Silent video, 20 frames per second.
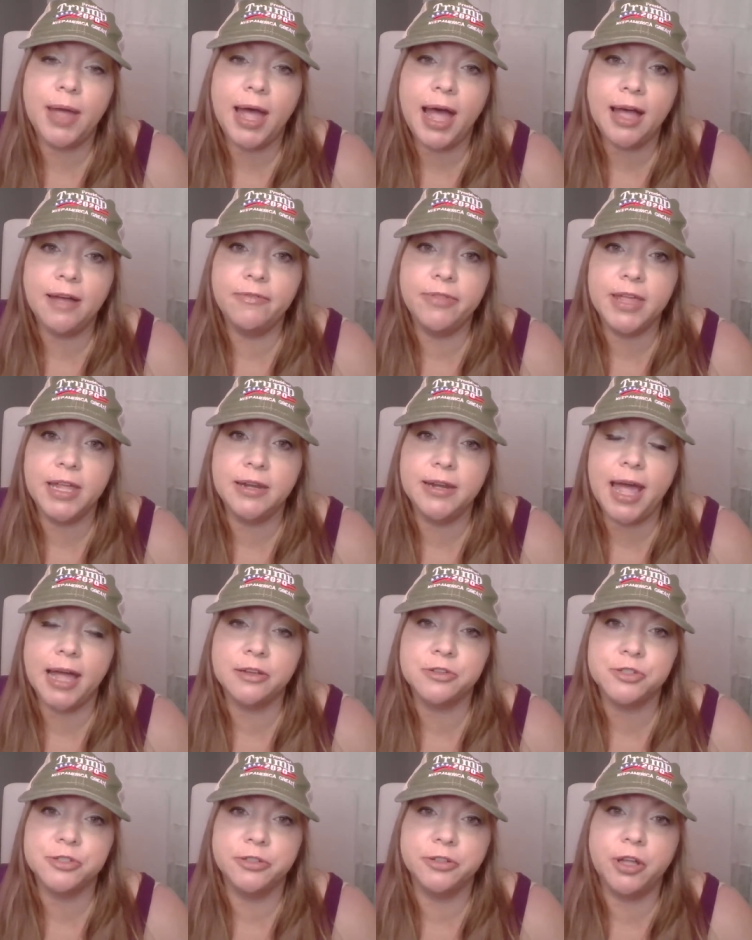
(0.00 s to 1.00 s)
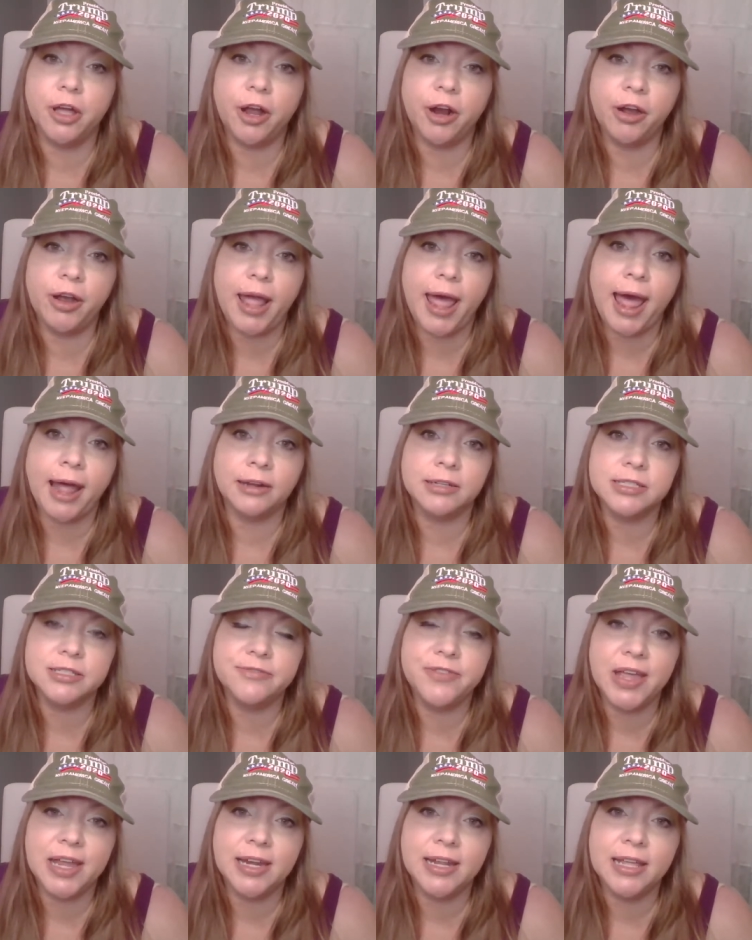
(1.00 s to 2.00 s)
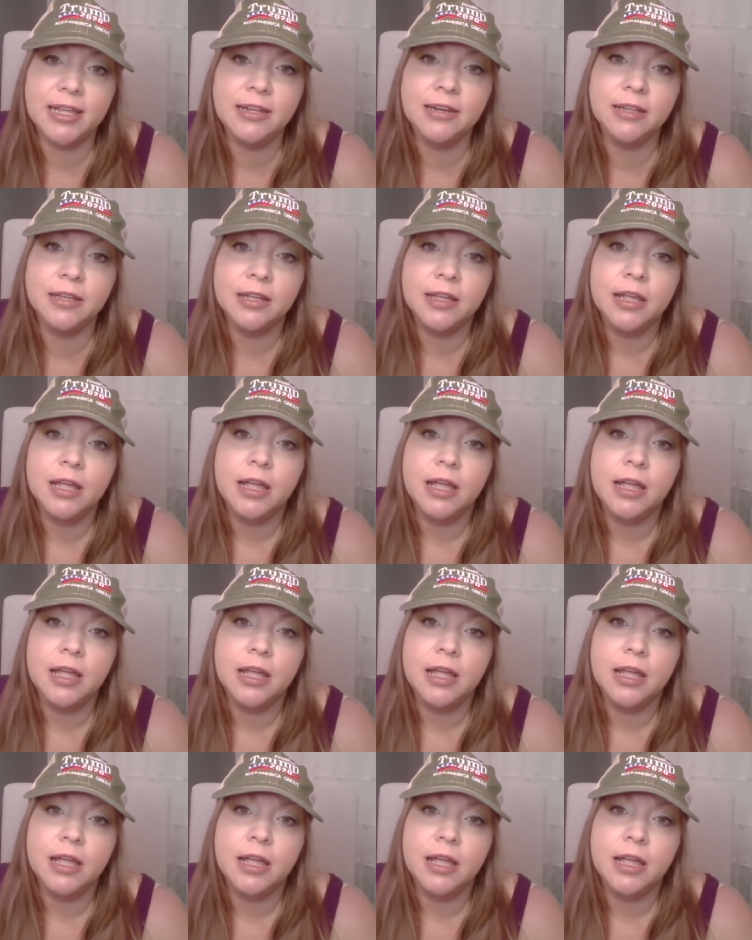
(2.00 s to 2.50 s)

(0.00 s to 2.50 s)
have the National Guard activated.